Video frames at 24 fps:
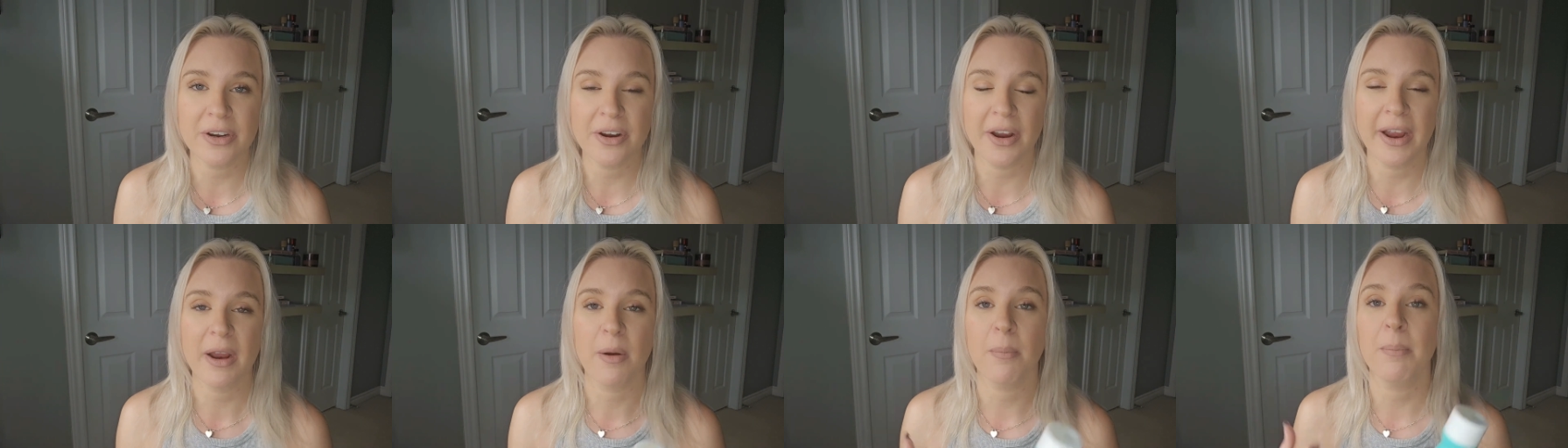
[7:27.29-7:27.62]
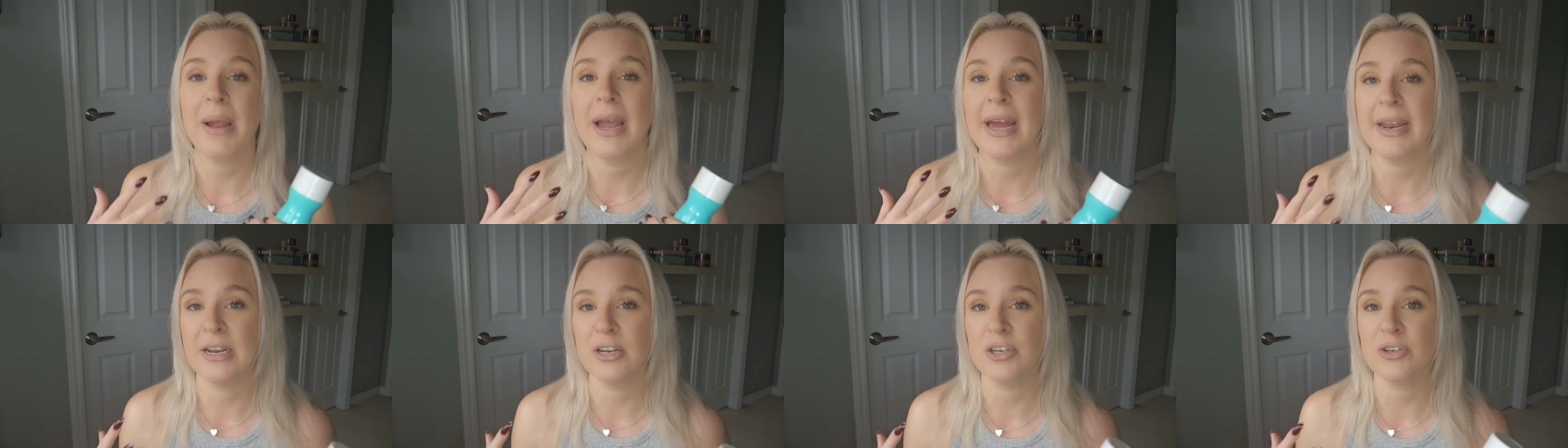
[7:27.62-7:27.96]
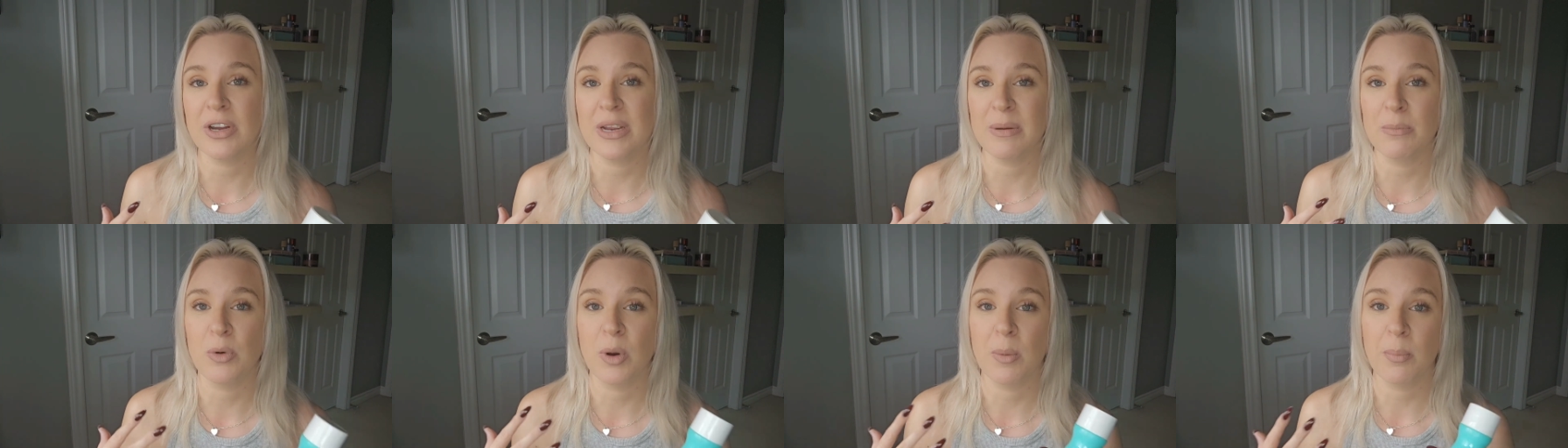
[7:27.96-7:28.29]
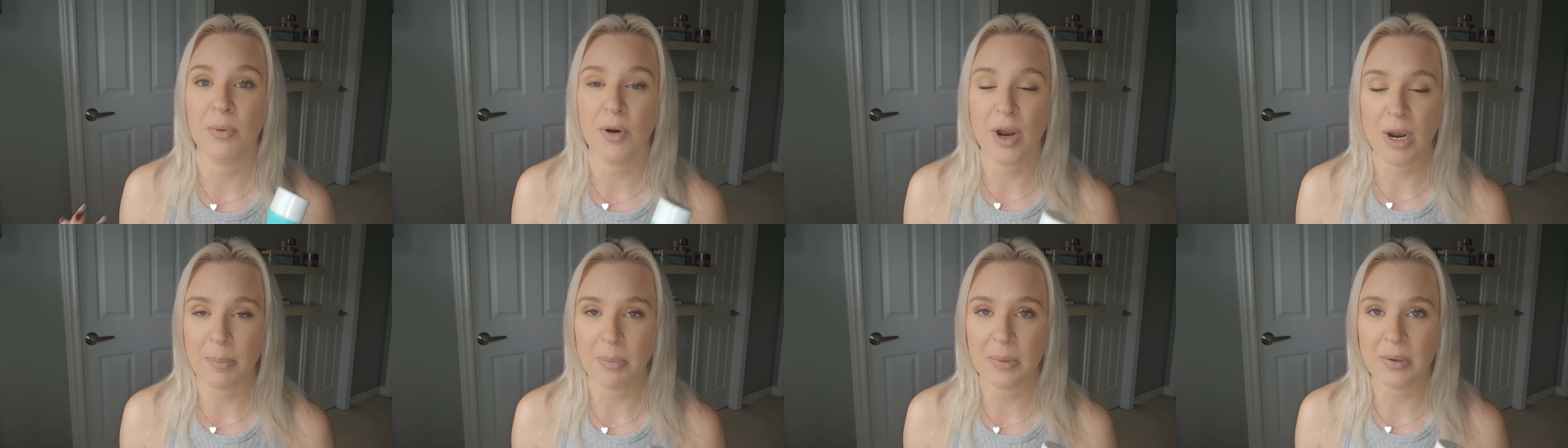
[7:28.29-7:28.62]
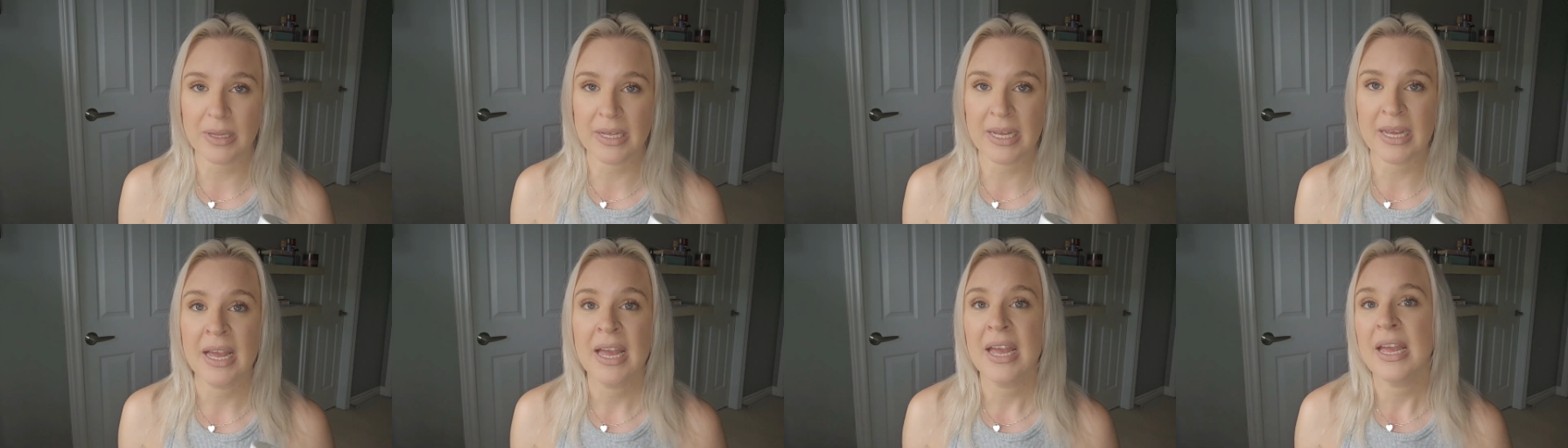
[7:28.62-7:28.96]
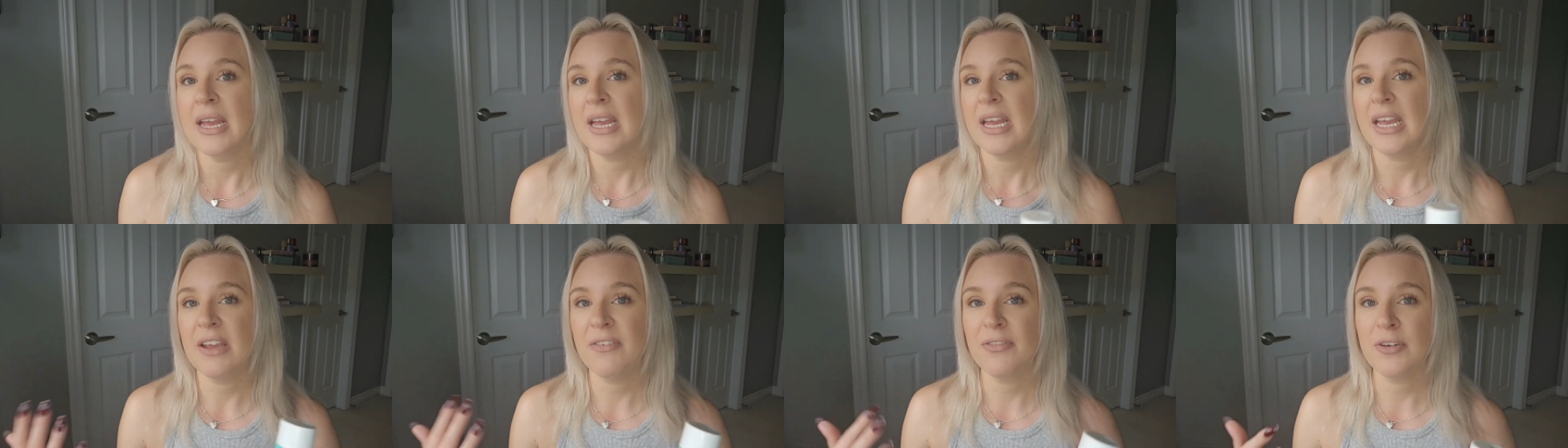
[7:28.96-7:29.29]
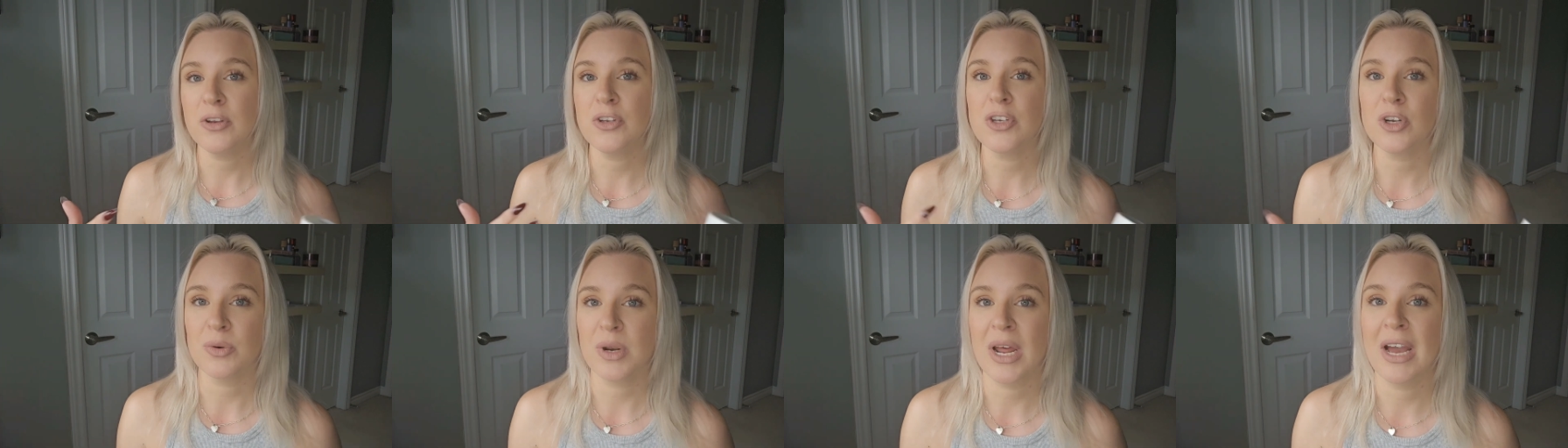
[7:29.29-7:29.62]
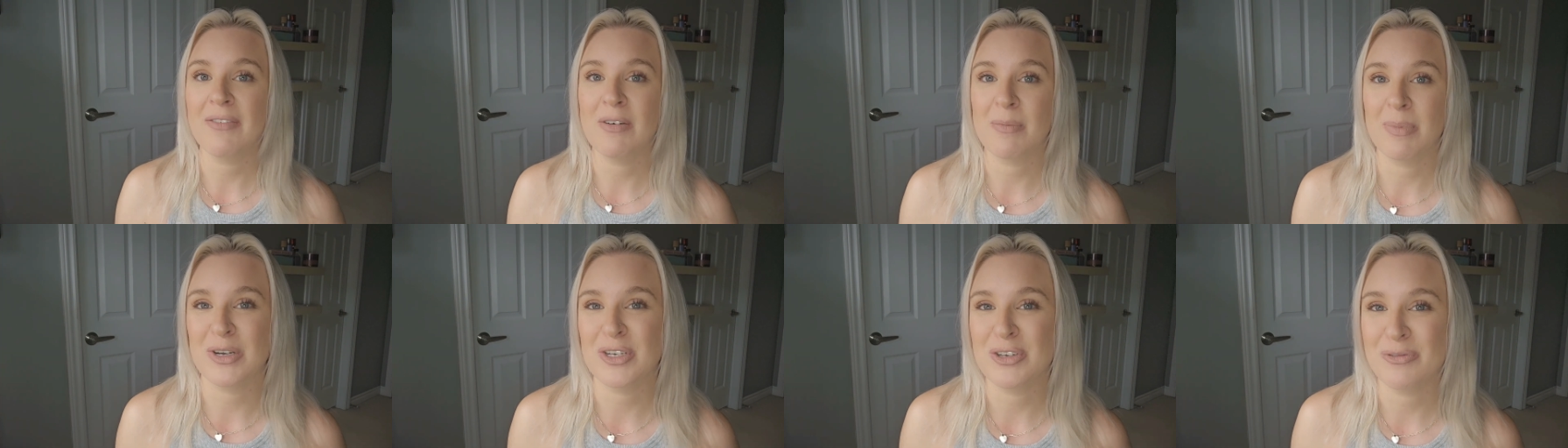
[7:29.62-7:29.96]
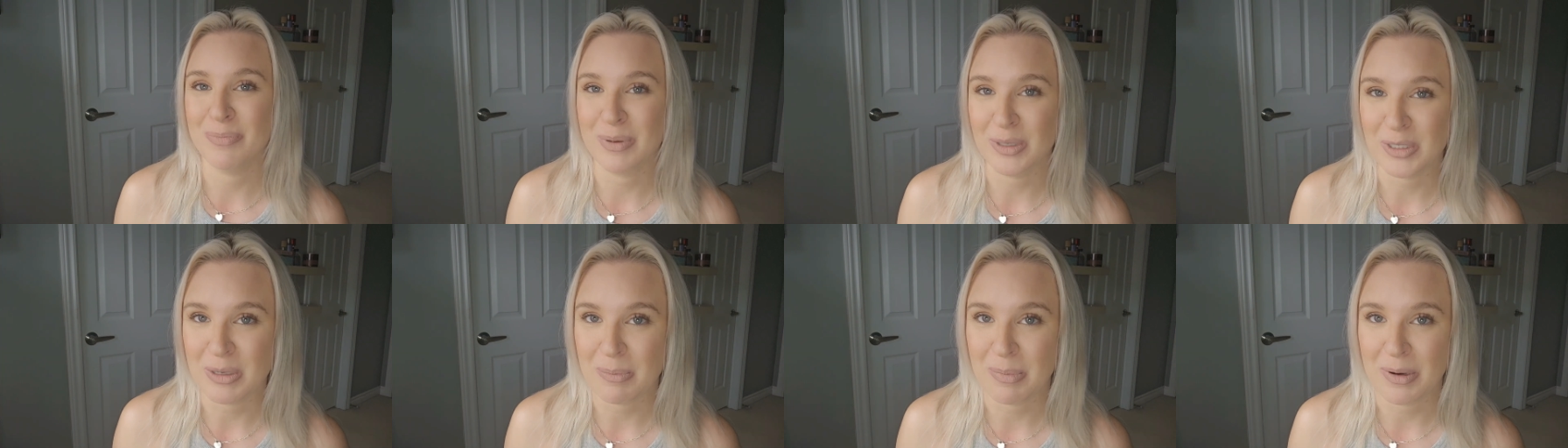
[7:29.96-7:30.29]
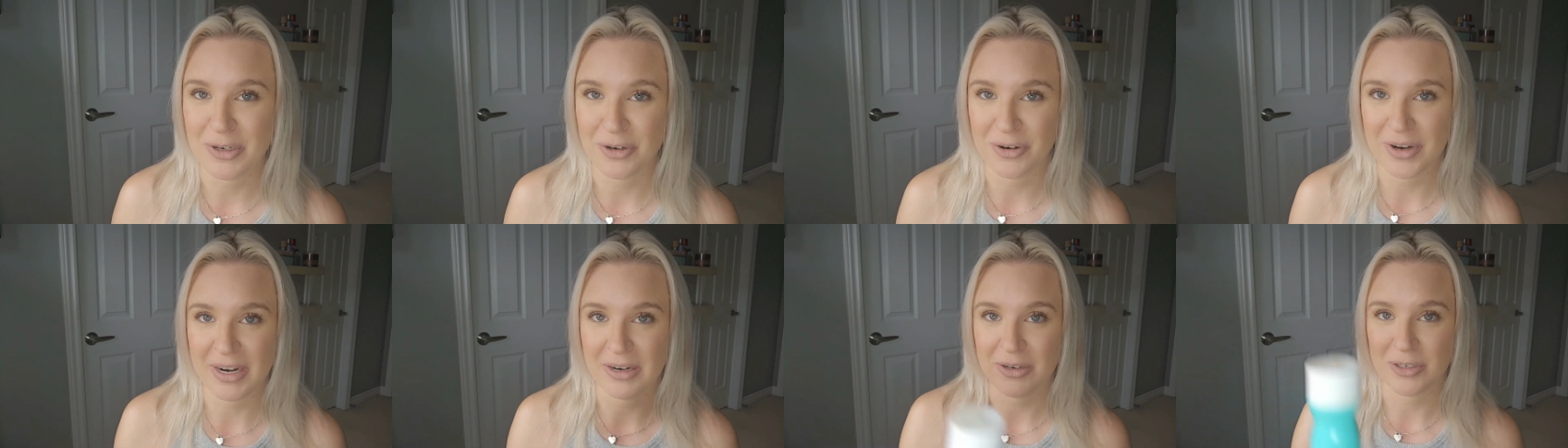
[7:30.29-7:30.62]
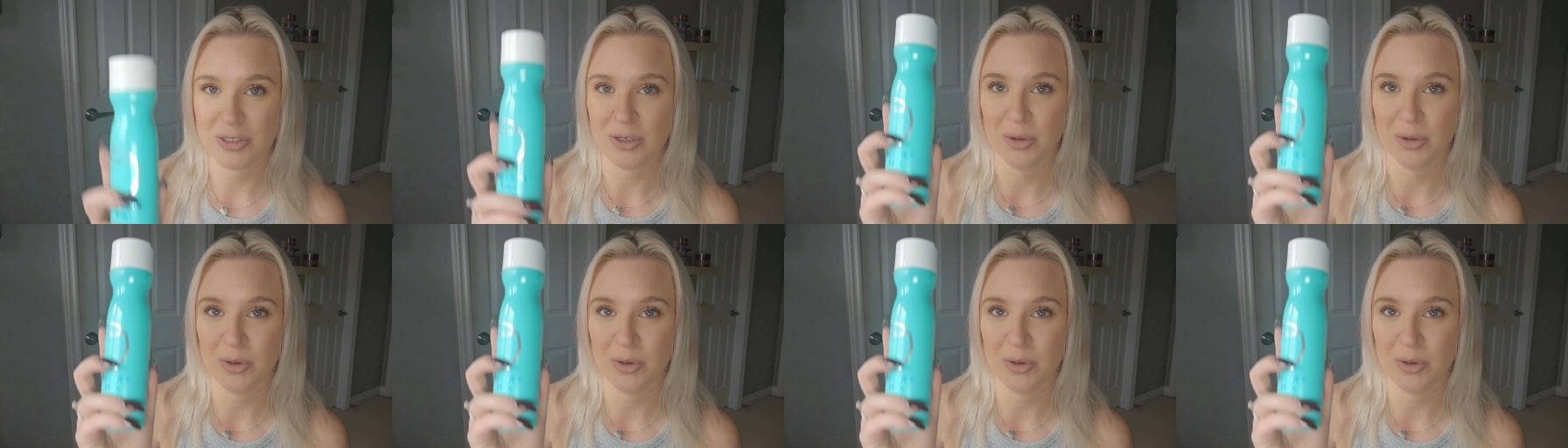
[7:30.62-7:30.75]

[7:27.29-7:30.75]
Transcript: your hair penetrate more properly if you don't have a bunch of buildup on your hair.